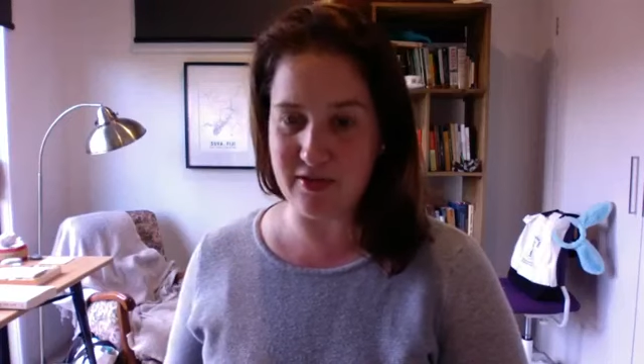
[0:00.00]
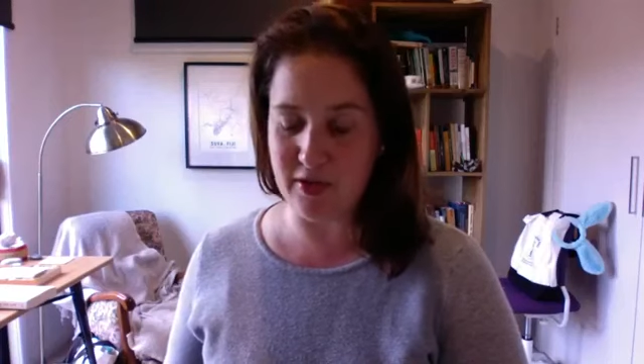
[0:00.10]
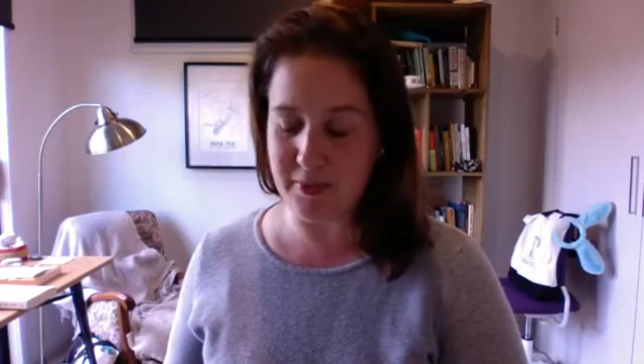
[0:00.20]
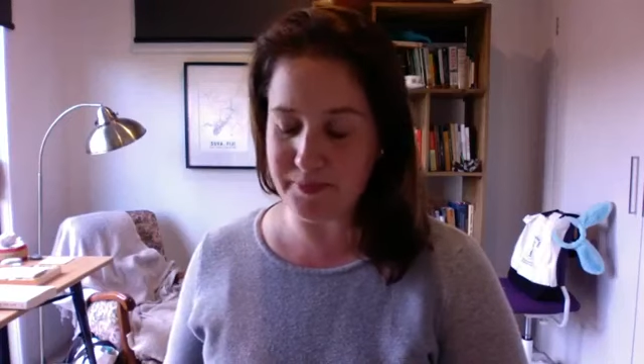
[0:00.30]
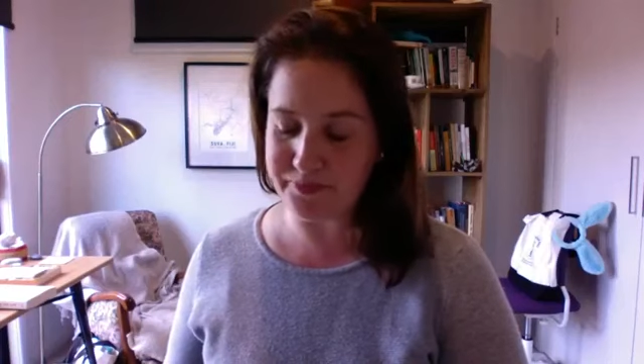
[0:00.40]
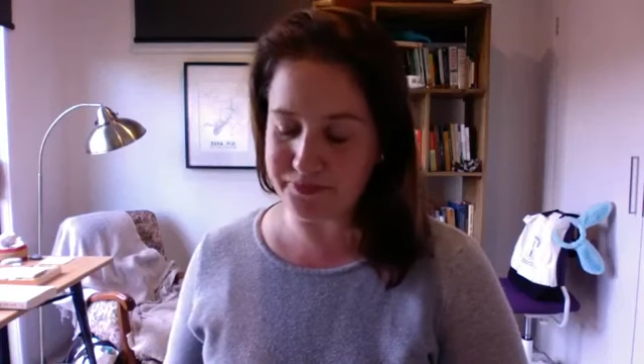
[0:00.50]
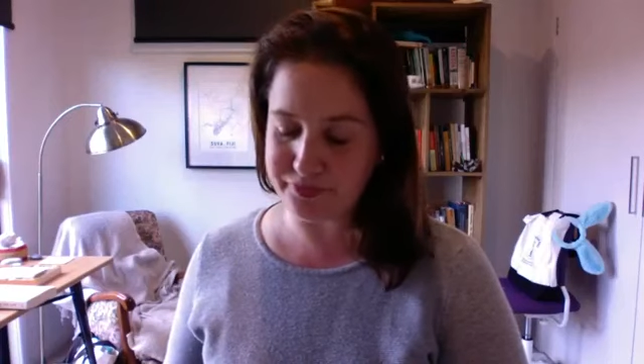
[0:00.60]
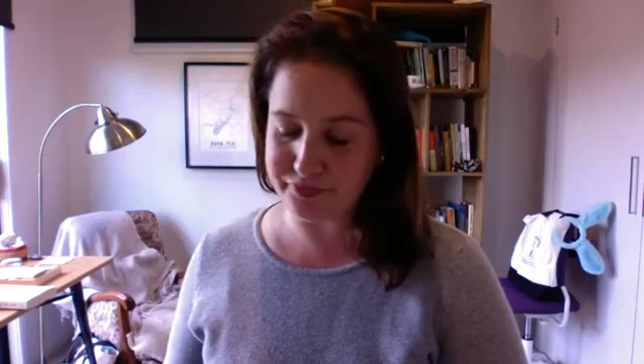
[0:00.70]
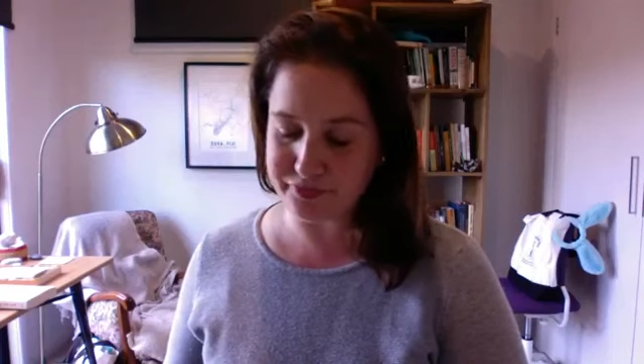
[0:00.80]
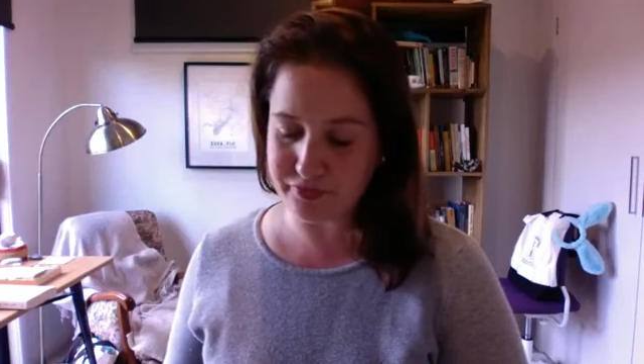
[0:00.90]
So
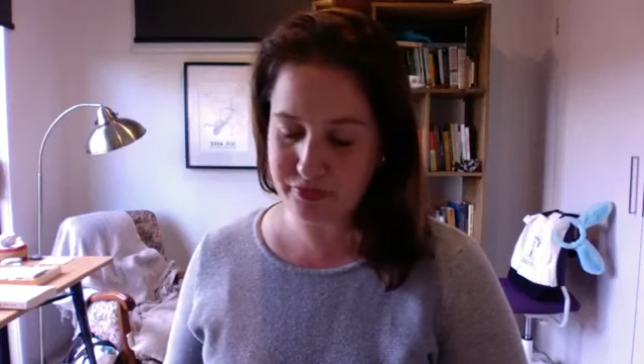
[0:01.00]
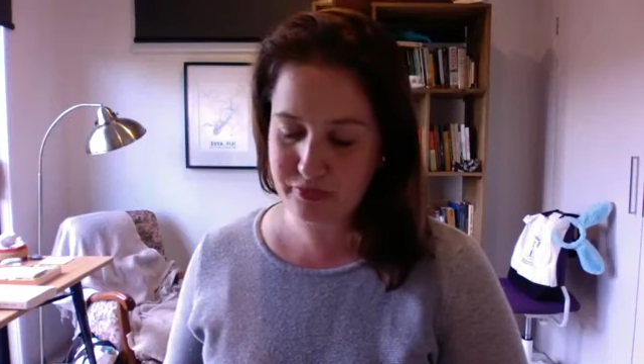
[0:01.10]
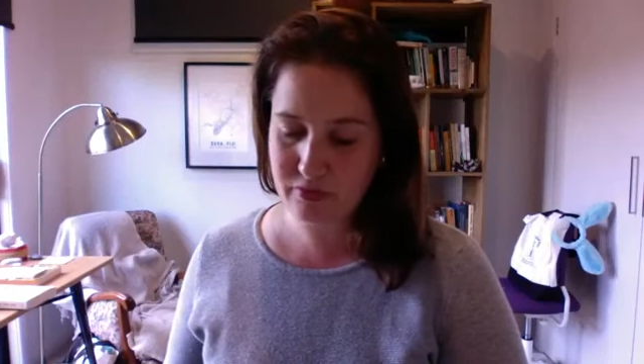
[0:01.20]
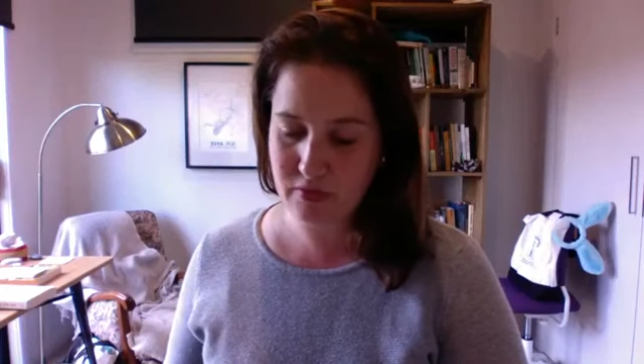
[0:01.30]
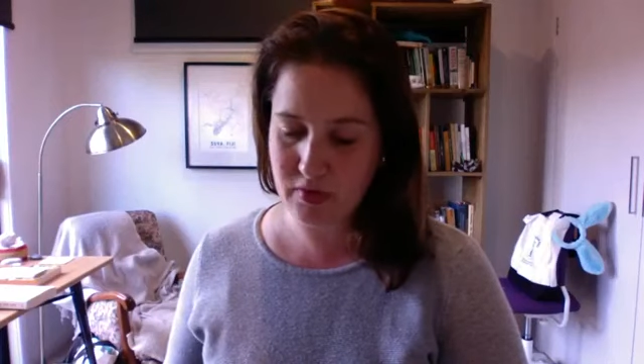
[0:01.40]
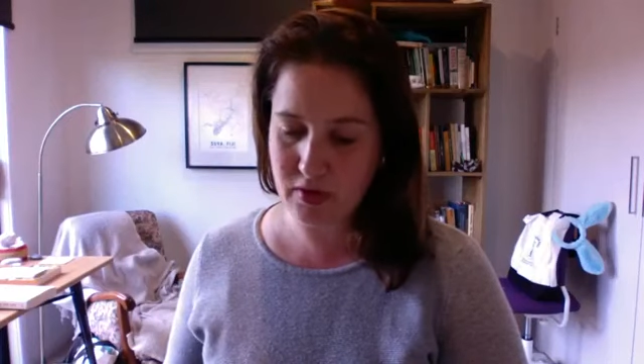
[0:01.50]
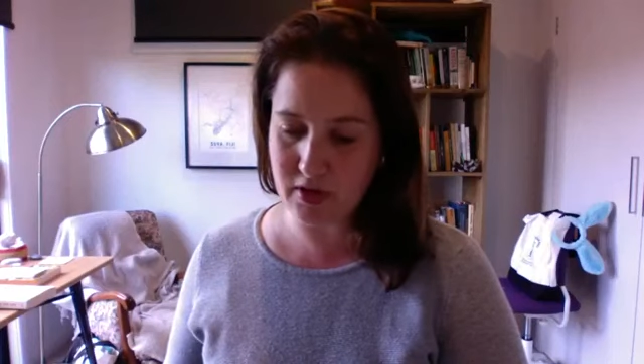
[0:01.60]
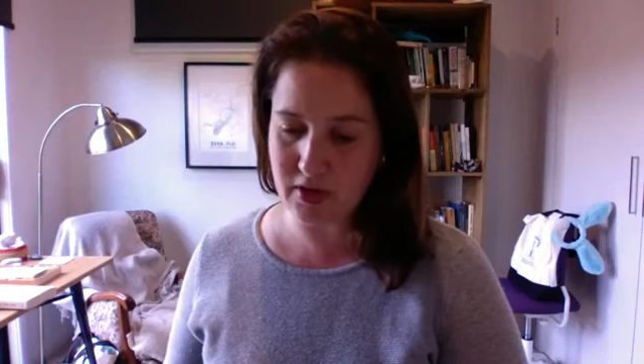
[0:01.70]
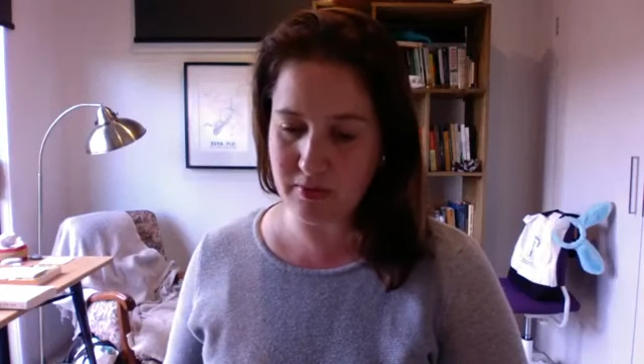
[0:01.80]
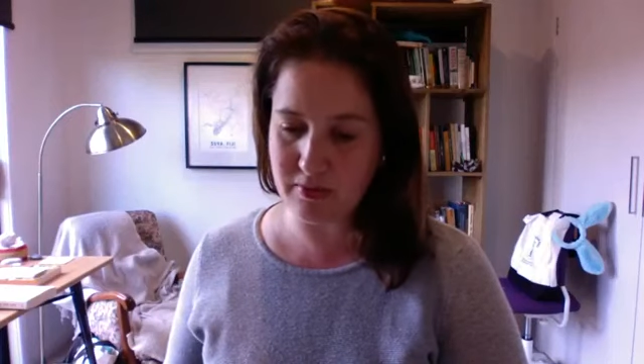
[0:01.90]

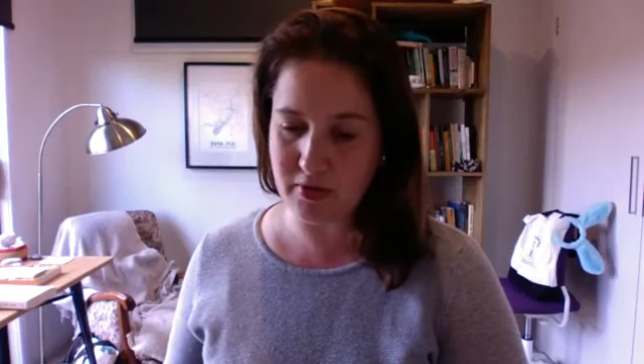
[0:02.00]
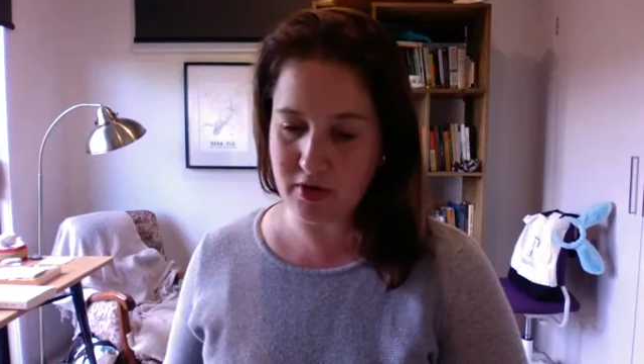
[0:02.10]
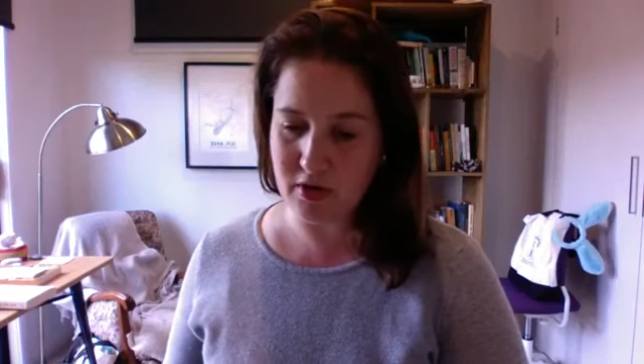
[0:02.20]
um,